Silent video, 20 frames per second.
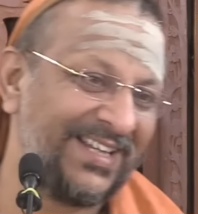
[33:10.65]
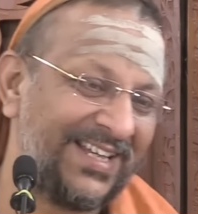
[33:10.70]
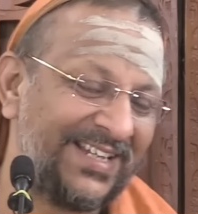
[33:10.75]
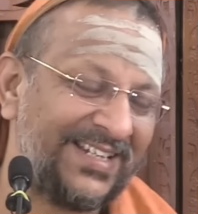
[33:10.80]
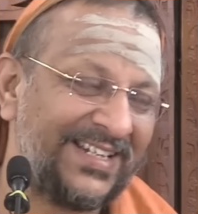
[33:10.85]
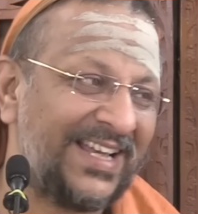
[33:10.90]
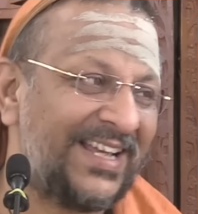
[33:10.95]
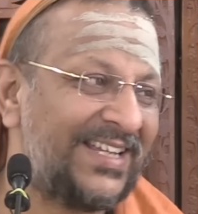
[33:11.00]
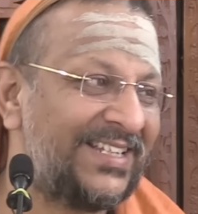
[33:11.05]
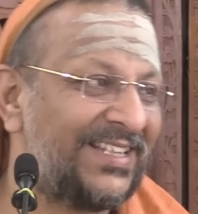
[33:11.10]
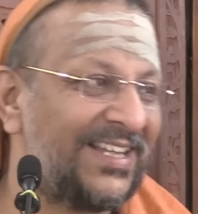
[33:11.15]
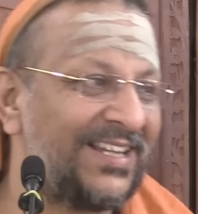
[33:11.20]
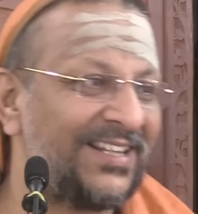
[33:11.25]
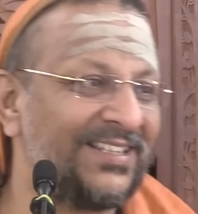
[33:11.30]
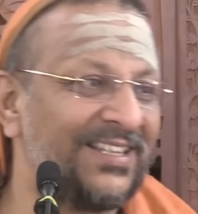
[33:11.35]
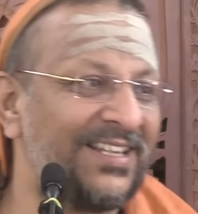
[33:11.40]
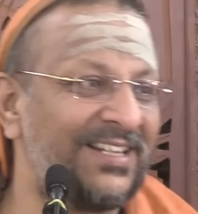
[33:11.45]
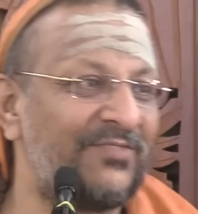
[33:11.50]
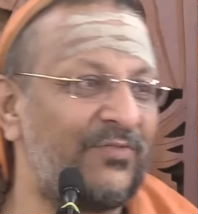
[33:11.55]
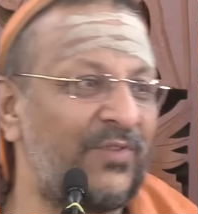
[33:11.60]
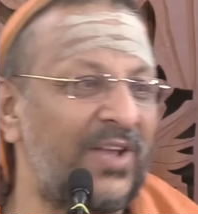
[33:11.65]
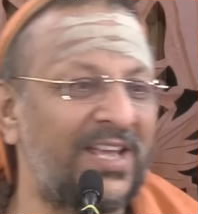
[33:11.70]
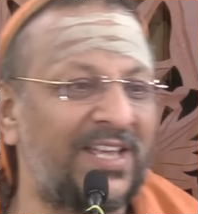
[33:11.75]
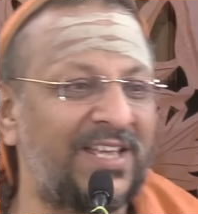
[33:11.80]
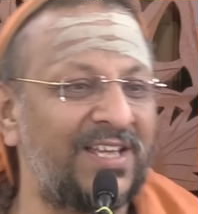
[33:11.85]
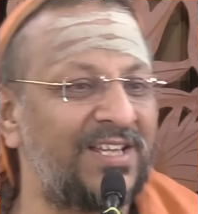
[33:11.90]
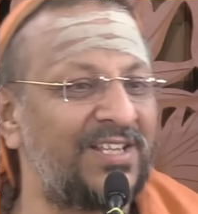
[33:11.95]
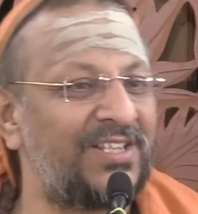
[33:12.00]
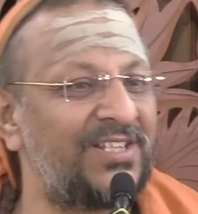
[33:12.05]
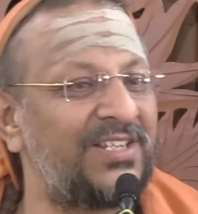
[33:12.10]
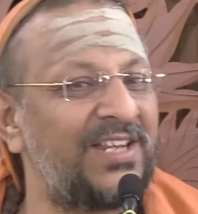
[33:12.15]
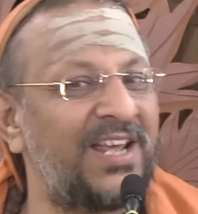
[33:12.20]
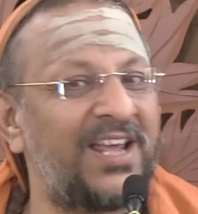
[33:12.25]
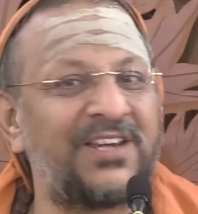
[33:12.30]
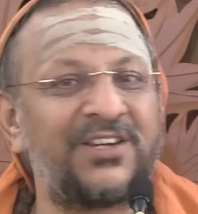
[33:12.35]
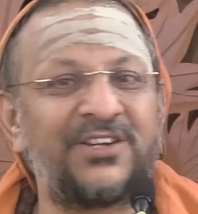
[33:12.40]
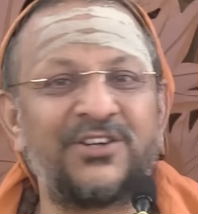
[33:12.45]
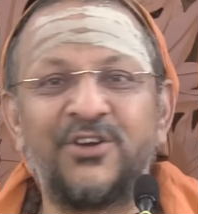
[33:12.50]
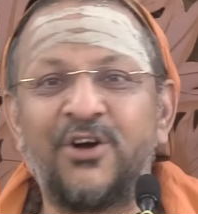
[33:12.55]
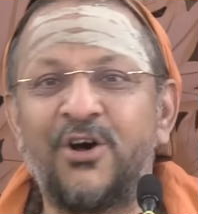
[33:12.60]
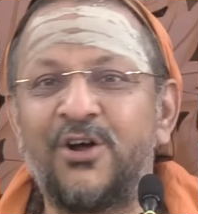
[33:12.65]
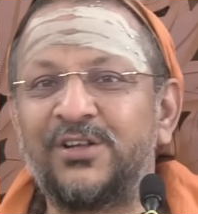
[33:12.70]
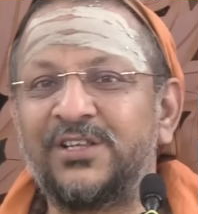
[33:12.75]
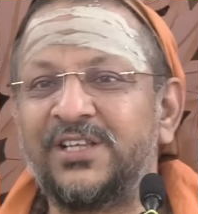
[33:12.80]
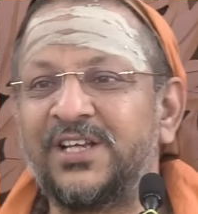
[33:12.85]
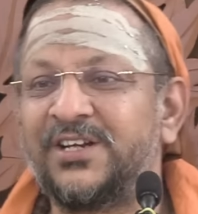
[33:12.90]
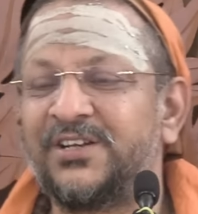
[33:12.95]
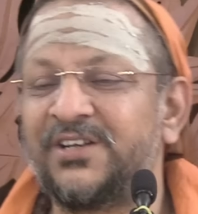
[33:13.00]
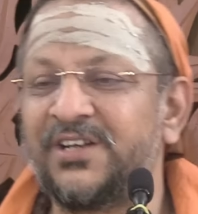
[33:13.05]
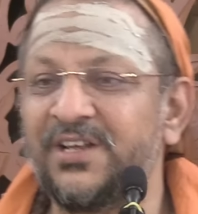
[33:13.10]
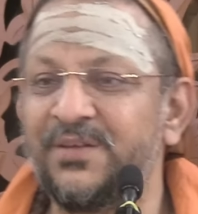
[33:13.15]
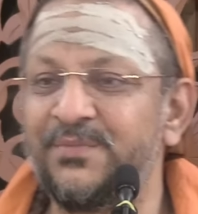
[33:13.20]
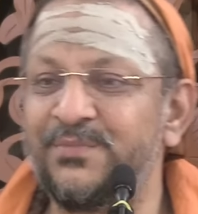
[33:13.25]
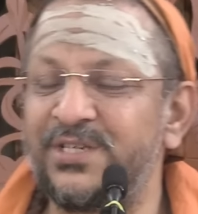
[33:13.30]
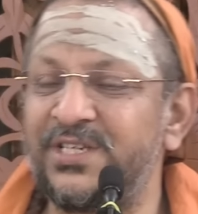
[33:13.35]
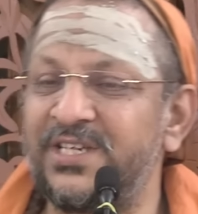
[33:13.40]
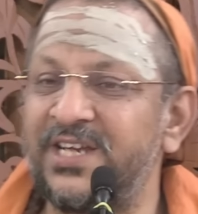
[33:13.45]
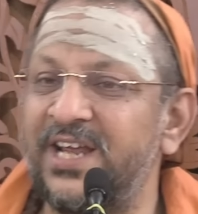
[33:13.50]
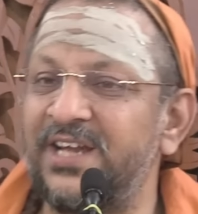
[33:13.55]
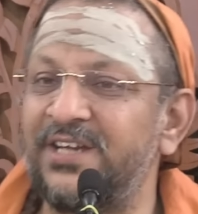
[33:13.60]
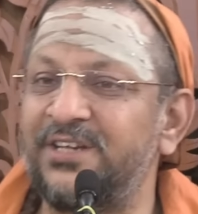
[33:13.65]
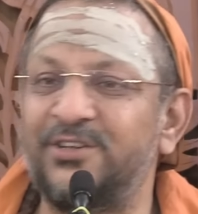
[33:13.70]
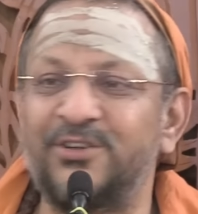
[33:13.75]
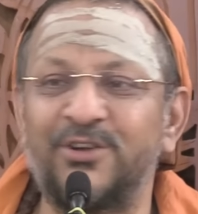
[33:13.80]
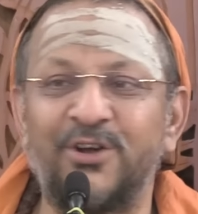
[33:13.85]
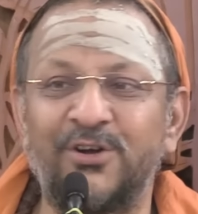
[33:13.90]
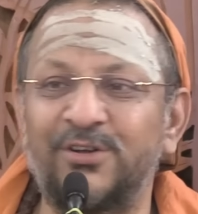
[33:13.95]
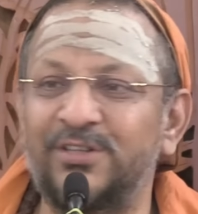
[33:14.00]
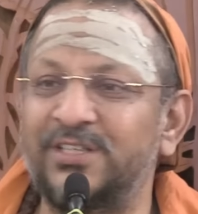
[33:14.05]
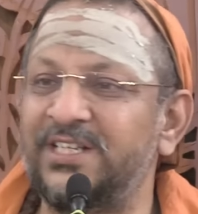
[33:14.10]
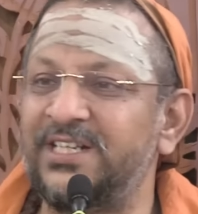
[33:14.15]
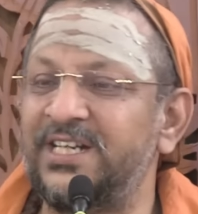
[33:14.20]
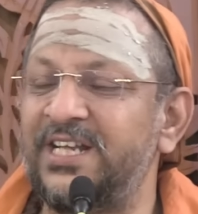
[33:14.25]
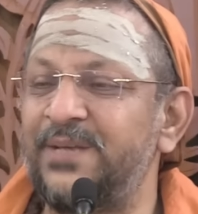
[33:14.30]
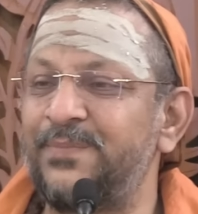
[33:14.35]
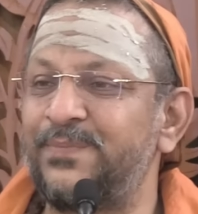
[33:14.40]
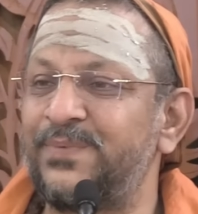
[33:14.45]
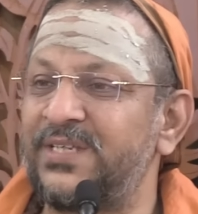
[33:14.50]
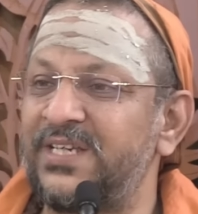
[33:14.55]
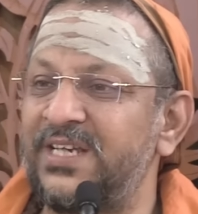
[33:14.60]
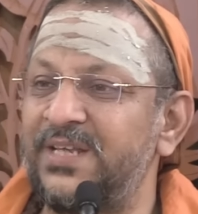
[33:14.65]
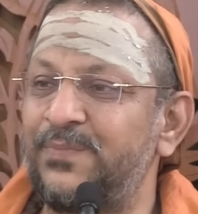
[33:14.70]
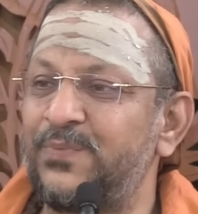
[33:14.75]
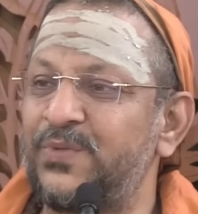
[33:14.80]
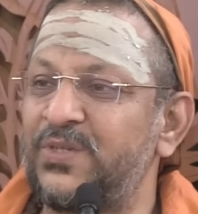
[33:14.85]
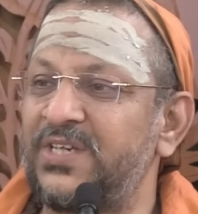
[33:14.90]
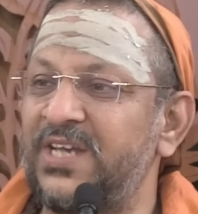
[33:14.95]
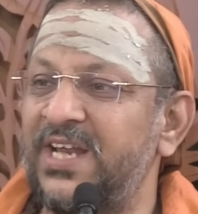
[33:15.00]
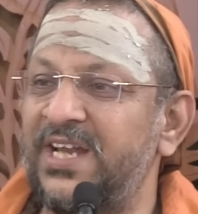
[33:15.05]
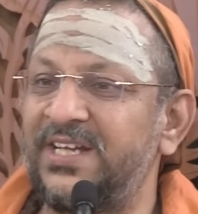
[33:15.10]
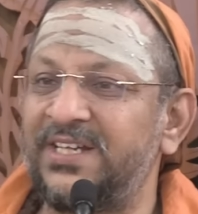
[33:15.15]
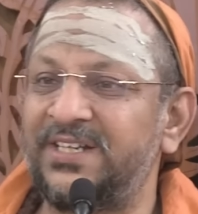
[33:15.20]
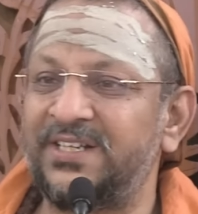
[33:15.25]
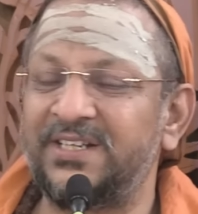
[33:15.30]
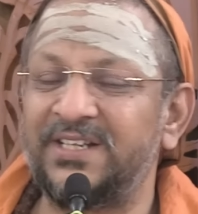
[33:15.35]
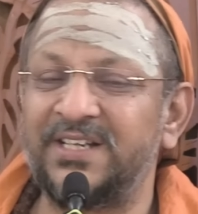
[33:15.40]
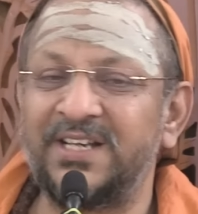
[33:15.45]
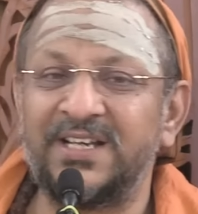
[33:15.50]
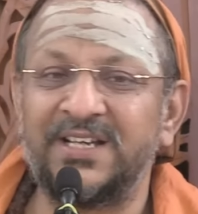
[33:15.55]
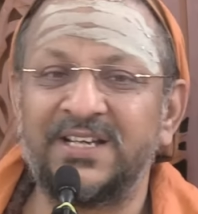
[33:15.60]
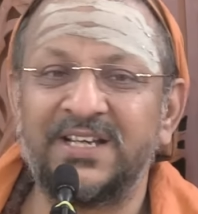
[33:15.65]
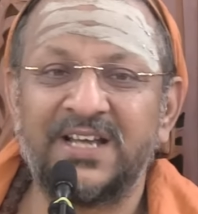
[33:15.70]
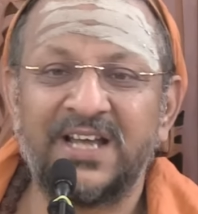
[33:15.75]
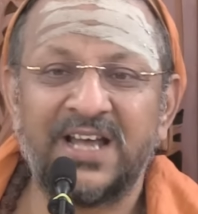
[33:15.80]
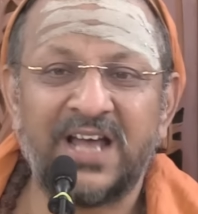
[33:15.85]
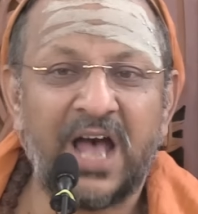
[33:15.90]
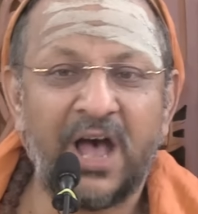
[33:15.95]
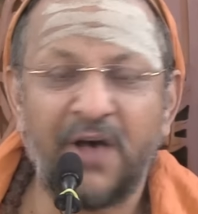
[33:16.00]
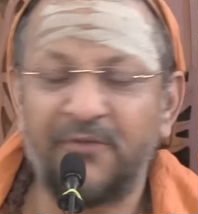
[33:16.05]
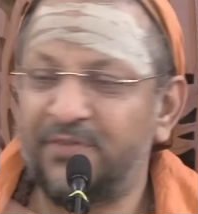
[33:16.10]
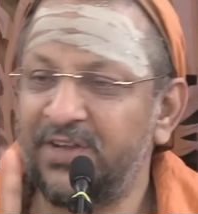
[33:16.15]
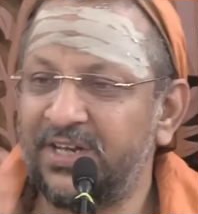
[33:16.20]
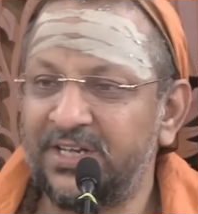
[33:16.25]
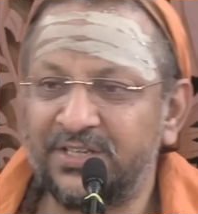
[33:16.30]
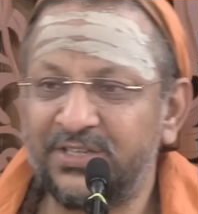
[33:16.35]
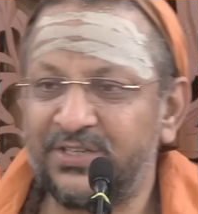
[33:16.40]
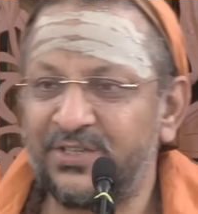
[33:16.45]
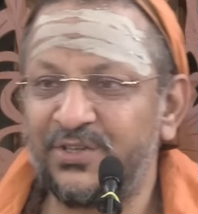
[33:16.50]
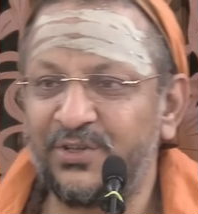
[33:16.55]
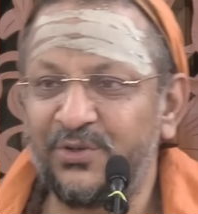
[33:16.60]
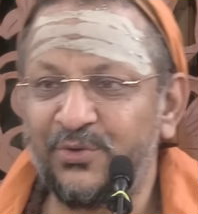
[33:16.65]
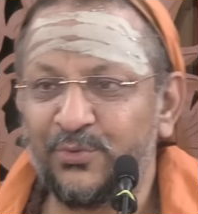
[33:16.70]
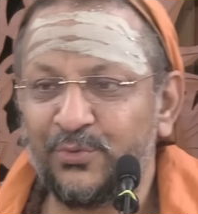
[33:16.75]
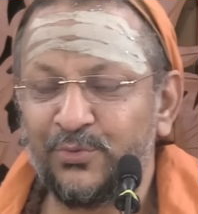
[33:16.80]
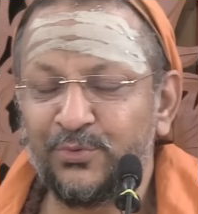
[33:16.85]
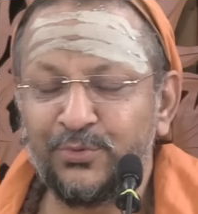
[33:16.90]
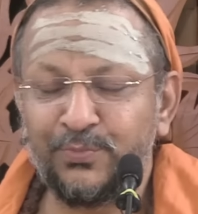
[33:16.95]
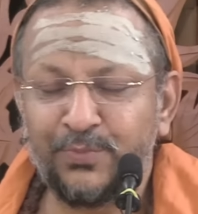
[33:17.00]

Neither the waking state nor the dream state nor the deep sleep state affects you.